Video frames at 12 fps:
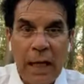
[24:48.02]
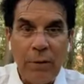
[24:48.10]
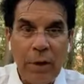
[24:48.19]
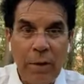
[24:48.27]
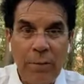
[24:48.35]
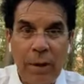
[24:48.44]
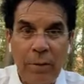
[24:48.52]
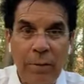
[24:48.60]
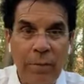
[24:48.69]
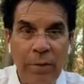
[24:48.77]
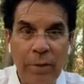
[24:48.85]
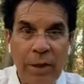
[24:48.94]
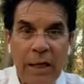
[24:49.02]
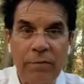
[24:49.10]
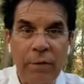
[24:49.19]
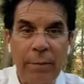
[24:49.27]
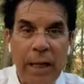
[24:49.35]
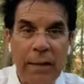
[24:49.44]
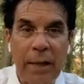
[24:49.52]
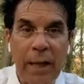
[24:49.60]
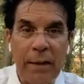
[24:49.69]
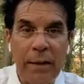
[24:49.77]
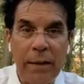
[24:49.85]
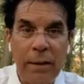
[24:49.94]
And we need to be real careful about
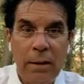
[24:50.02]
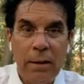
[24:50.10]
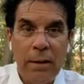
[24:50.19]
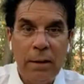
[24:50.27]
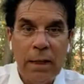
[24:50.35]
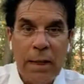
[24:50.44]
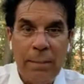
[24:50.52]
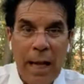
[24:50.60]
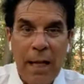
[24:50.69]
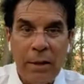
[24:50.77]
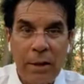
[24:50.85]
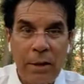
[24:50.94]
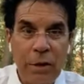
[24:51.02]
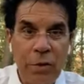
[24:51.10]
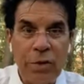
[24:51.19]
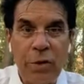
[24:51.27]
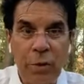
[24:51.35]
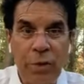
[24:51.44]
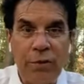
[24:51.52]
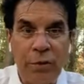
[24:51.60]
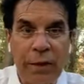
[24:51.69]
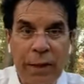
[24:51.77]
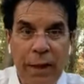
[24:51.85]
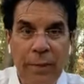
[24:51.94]
that, about using the word
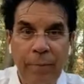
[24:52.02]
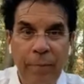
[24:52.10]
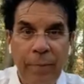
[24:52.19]
forget.